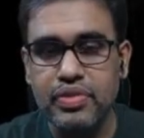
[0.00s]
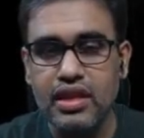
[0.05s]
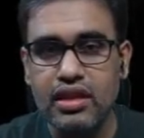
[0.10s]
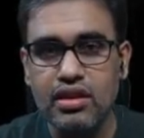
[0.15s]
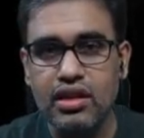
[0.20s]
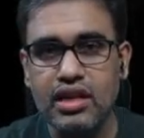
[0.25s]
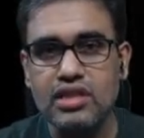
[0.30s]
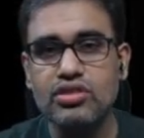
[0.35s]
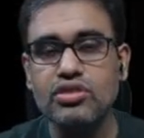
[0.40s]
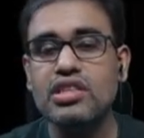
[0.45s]

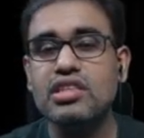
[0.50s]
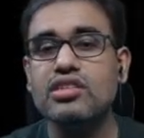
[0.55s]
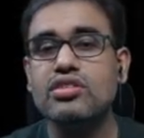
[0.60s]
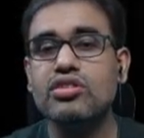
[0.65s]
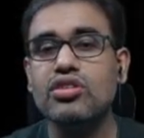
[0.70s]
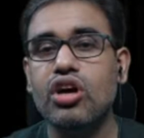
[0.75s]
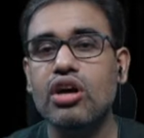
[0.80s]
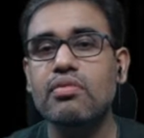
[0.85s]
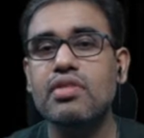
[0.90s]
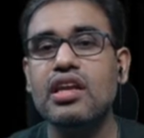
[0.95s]
Okay, so this is
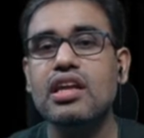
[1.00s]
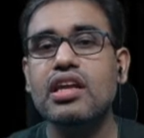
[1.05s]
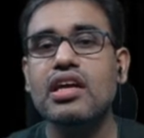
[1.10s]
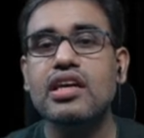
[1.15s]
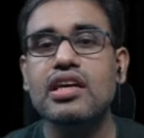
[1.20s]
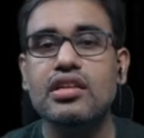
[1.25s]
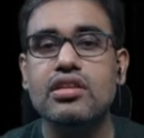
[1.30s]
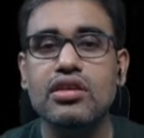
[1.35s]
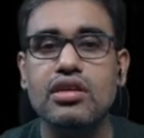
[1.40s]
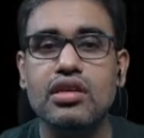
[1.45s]
normal
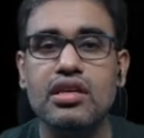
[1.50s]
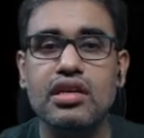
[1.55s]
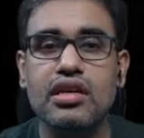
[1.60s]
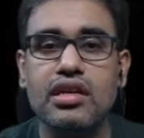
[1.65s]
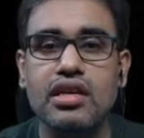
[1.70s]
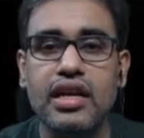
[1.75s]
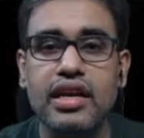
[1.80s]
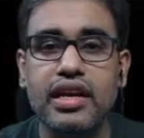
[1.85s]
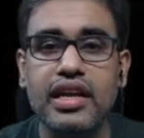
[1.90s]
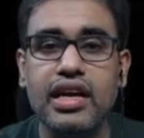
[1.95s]

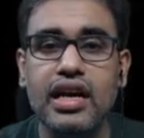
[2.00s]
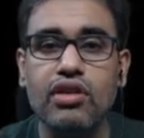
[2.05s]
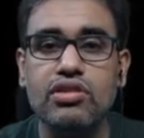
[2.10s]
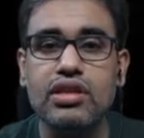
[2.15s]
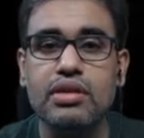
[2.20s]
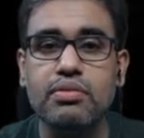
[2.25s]
learning how the